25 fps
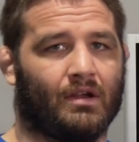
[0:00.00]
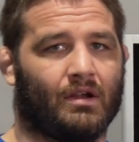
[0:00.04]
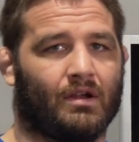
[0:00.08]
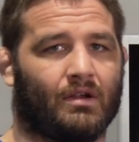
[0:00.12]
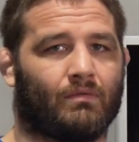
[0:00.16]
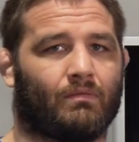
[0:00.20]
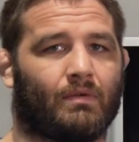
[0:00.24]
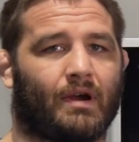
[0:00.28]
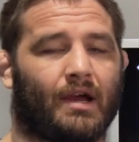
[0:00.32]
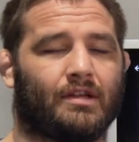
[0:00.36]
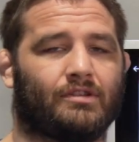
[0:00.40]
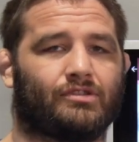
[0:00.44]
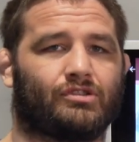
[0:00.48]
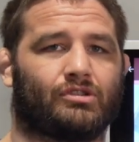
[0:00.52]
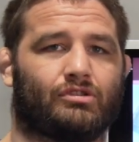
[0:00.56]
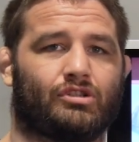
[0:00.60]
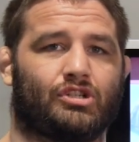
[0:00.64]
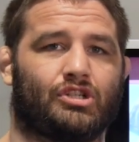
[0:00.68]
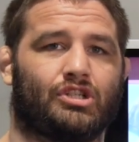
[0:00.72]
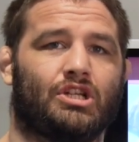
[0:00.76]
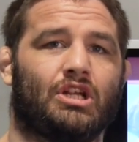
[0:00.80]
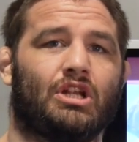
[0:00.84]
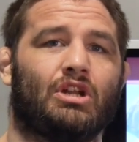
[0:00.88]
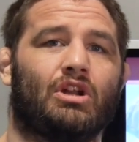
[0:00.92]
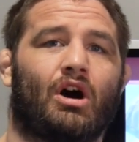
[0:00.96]
right? So
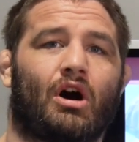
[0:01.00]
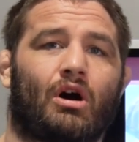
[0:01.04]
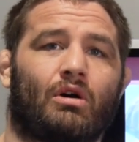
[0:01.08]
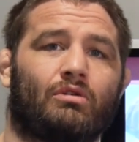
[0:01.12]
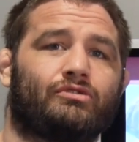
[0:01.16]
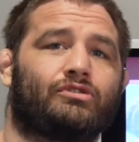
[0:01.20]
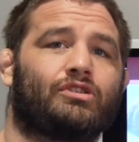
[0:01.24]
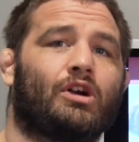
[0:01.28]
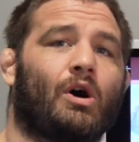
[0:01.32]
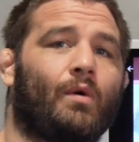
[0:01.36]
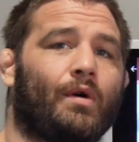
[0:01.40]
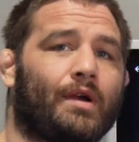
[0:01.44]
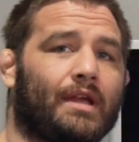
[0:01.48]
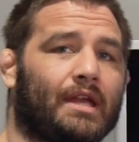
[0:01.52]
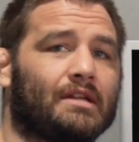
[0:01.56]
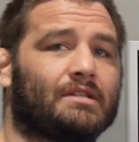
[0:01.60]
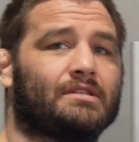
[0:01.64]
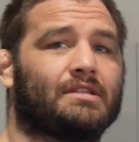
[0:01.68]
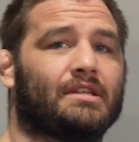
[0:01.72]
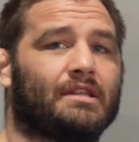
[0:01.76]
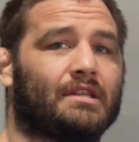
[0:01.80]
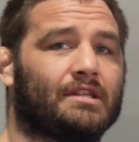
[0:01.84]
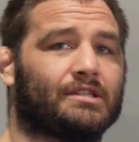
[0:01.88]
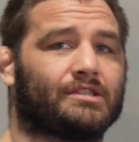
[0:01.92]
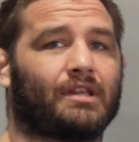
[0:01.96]
she knows going
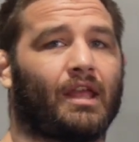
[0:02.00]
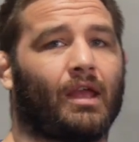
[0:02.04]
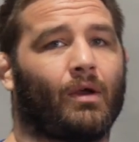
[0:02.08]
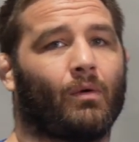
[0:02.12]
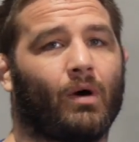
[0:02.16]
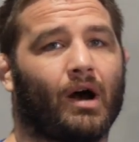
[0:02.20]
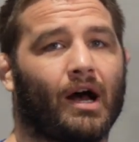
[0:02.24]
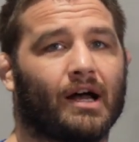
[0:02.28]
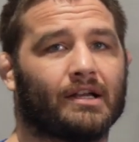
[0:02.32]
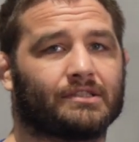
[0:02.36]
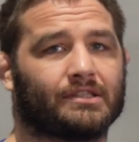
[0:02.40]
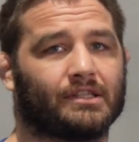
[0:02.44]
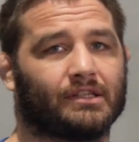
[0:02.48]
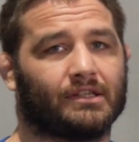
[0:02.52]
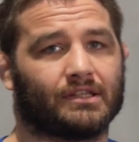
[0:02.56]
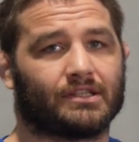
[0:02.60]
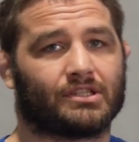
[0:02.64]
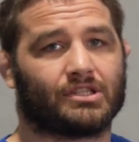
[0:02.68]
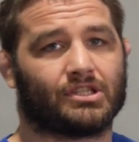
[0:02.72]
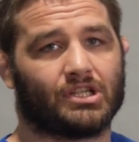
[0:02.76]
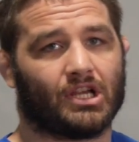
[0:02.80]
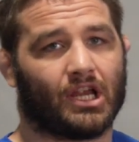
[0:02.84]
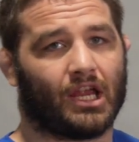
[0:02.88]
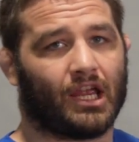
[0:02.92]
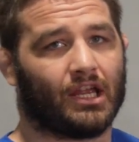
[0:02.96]
into this Newaza
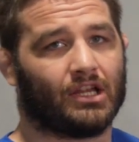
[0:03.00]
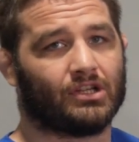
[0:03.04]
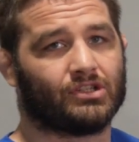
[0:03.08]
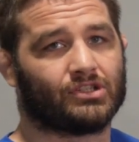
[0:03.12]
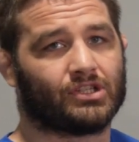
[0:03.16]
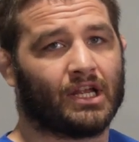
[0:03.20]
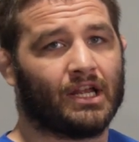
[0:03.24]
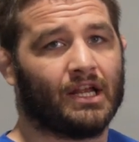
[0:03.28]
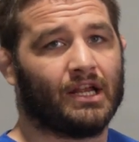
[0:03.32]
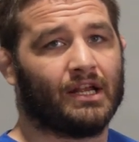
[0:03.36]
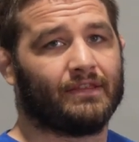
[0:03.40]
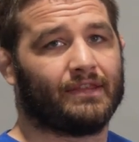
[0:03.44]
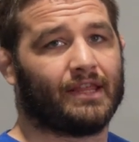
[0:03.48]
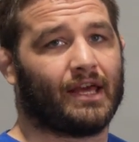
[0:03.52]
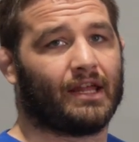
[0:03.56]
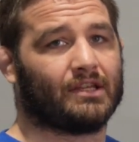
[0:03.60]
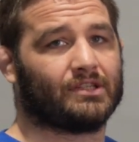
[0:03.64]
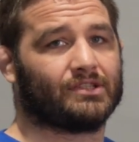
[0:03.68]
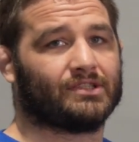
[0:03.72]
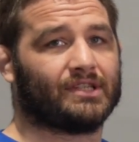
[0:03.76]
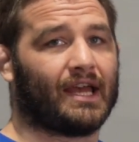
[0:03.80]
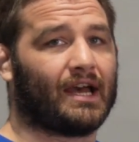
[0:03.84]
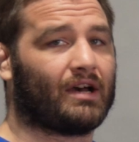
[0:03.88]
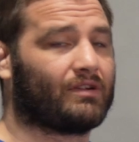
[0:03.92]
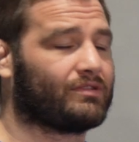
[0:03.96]
exchange that
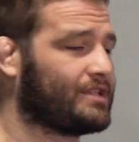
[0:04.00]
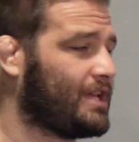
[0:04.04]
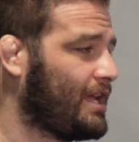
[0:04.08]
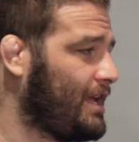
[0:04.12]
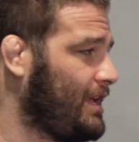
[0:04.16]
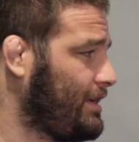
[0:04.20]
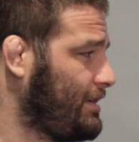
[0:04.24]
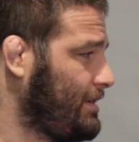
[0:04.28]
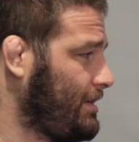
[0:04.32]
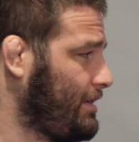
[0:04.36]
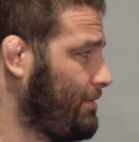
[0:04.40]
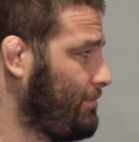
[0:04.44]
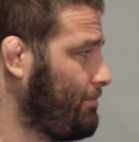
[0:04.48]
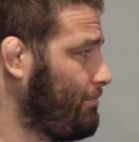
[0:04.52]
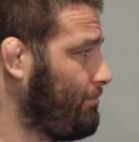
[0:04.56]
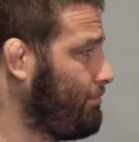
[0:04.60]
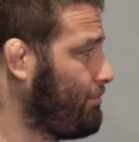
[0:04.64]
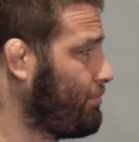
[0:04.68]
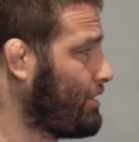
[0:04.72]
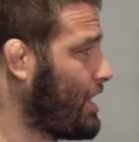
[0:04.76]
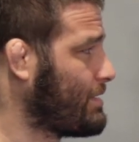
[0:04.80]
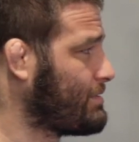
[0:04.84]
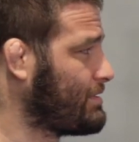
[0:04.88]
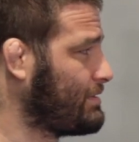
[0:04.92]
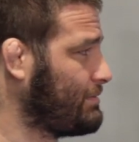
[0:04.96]
is now taken
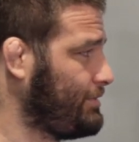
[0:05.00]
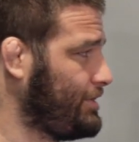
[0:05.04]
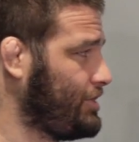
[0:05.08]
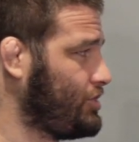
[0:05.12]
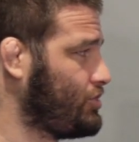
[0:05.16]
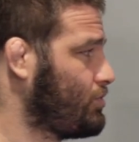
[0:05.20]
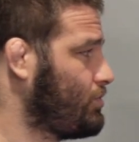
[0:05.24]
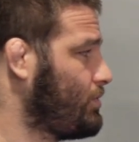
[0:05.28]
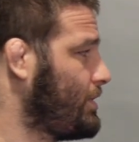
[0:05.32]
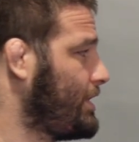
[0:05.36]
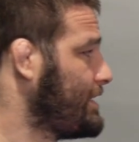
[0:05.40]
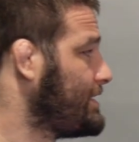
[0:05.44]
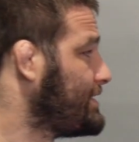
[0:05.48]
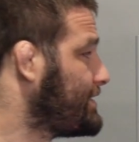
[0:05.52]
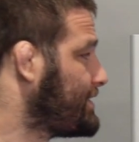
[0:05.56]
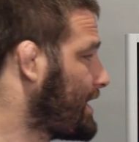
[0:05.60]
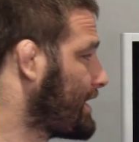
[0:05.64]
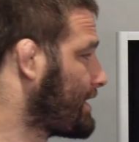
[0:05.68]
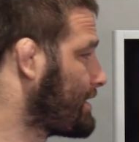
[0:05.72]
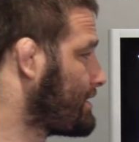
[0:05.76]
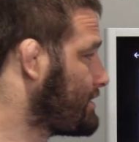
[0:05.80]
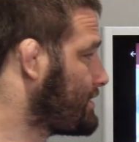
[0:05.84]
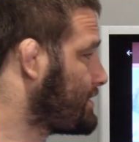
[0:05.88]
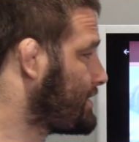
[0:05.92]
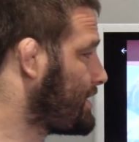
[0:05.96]
probably 20
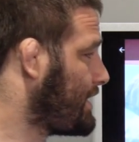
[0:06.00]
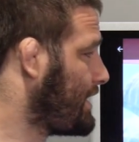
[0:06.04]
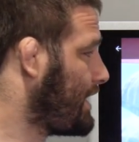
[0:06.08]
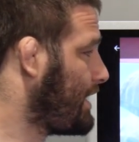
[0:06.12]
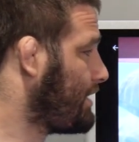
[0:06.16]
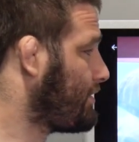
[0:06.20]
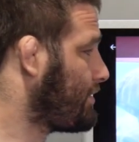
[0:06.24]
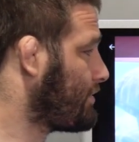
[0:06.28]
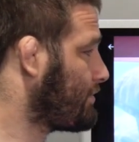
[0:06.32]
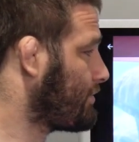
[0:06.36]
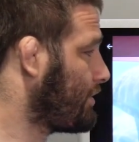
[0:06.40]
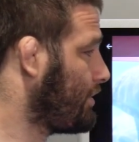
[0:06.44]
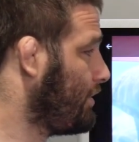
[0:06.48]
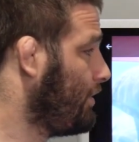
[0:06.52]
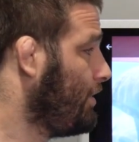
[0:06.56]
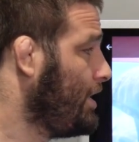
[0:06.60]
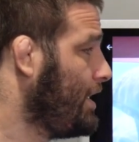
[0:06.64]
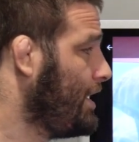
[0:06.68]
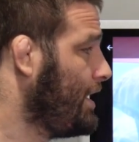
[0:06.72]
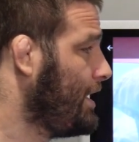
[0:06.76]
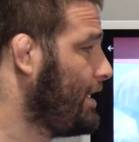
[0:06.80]
seconds to get through.